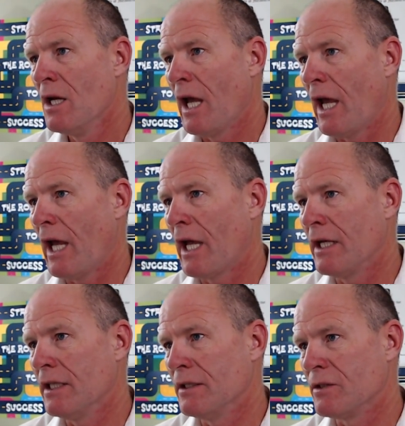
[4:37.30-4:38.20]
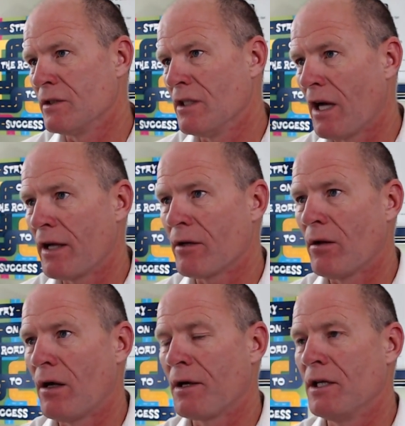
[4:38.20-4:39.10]
and it is 9
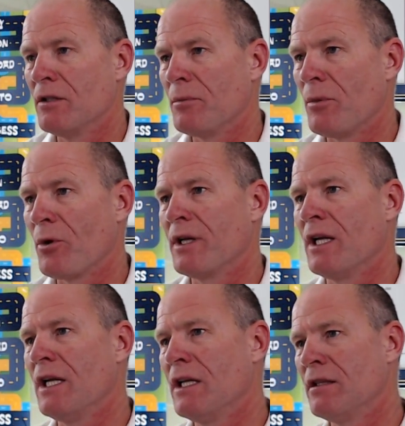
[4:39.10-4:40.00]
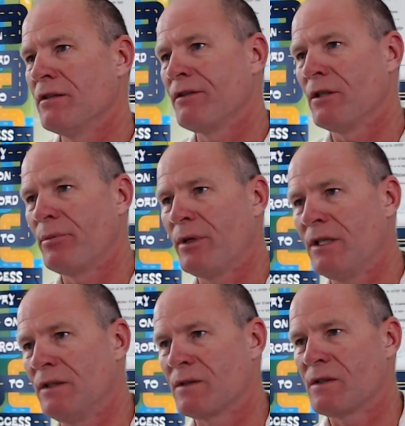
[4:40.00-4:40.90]
o'clock in the morning in the
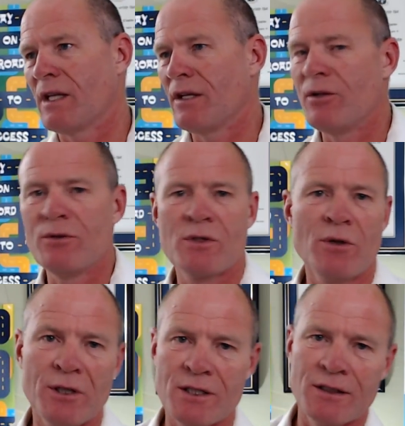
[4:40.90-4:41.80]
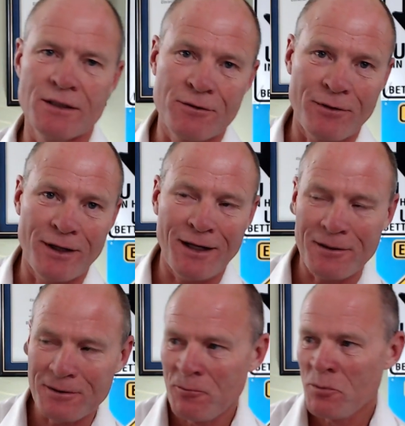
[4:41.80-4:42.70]
Philippines. Thank you so much, Liz, for
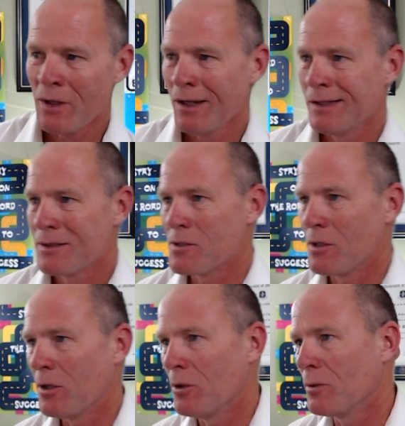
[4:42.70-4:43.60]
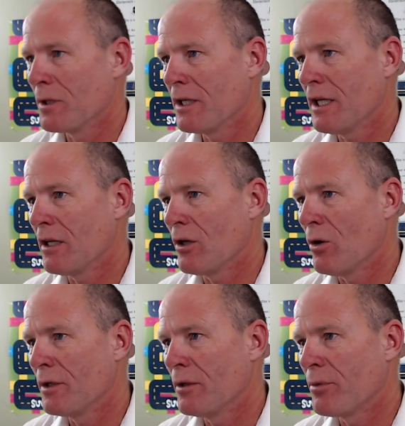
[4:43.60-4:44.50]
that. So we're gonna get
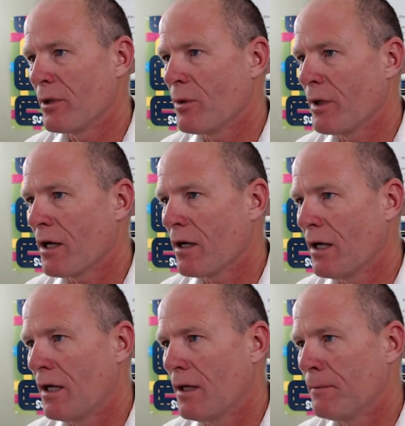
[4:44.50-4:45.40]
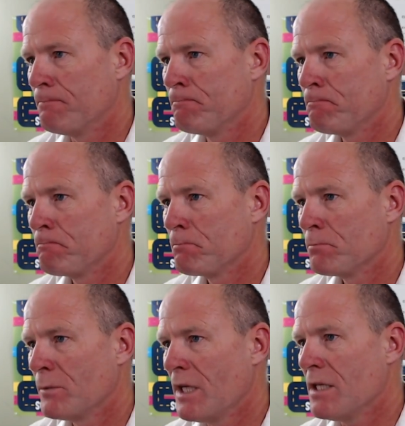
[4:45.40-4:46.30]
going here pretty quick.
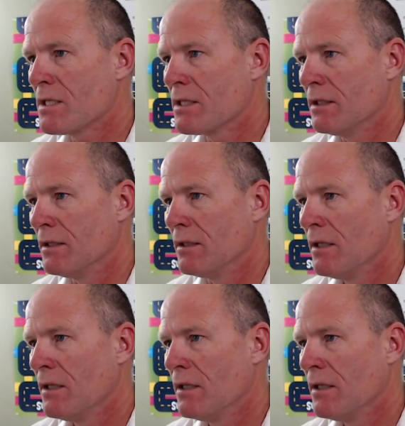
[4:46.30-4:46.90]
Easton,